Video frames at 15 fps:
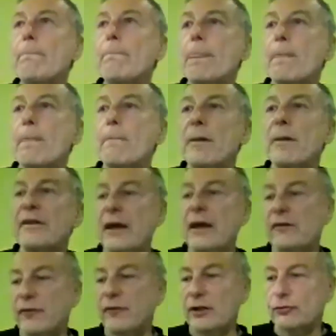But then
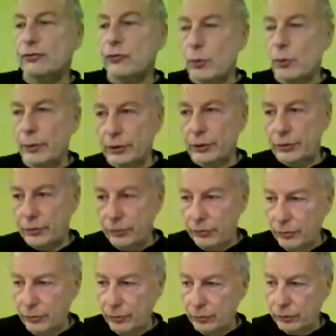flash forward
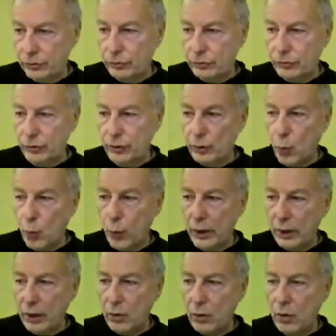to doing
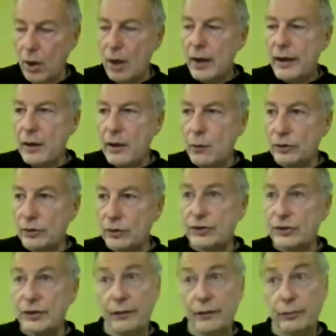Willow, it
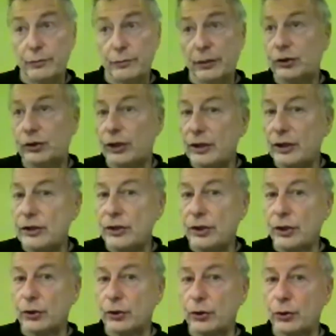was much
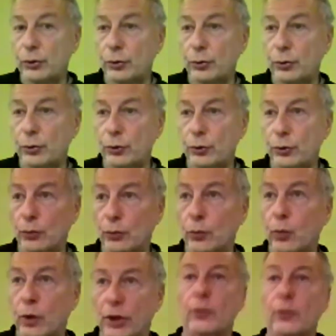easier to
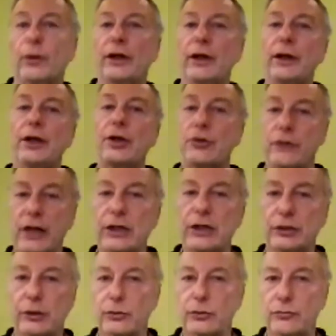work with an
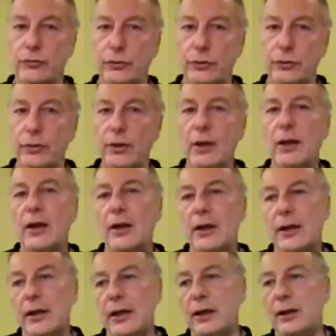international crew
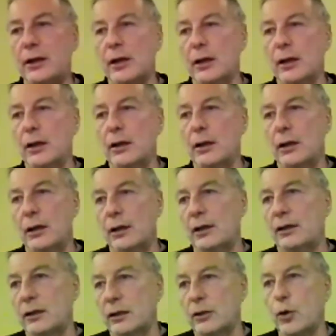in a
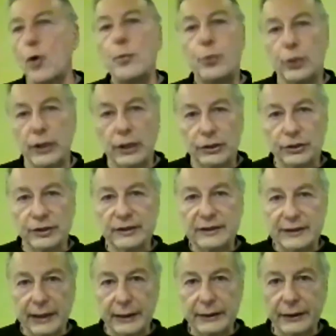co-production
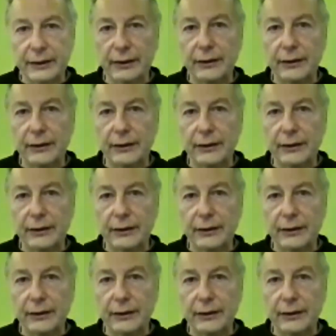setting.